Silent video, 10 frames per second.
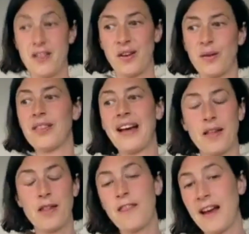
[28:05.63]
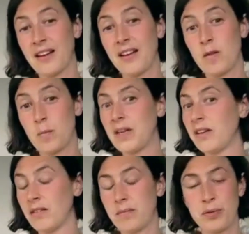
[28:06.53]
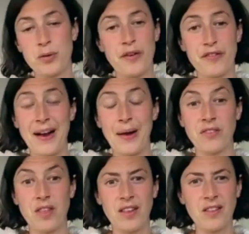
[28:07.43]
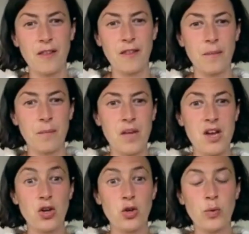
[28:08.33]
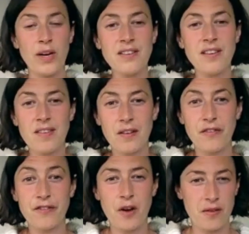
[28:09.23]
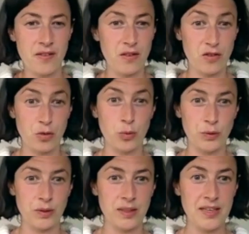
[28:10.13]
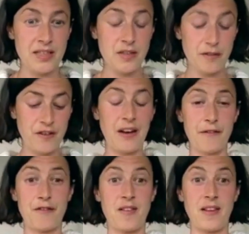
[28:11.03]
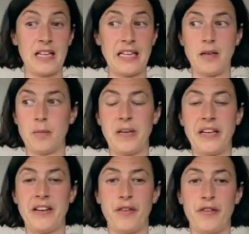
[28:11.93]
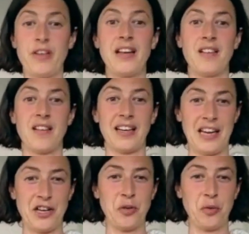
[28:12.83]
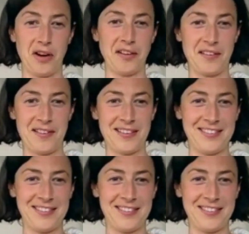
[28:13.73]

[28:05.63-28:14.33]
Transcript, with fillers: So that has been profound, to think that the greatest and fastest tool to feeling physically completely different is like in your lungs.